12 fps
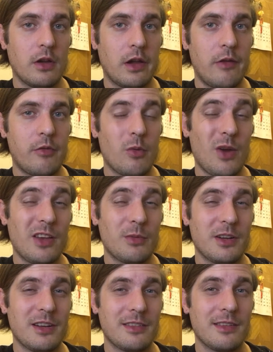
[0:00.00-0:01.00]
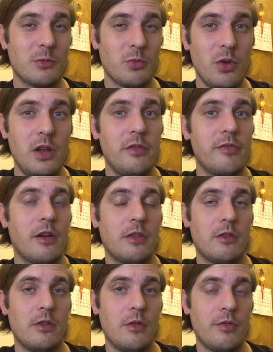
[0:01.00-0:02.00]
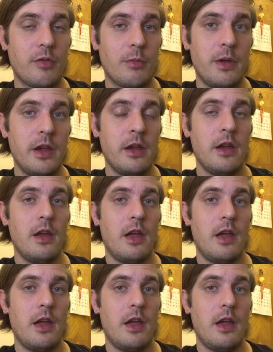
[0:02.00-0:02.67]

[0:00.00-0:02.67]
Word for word: giveaways because it's really fun to do for me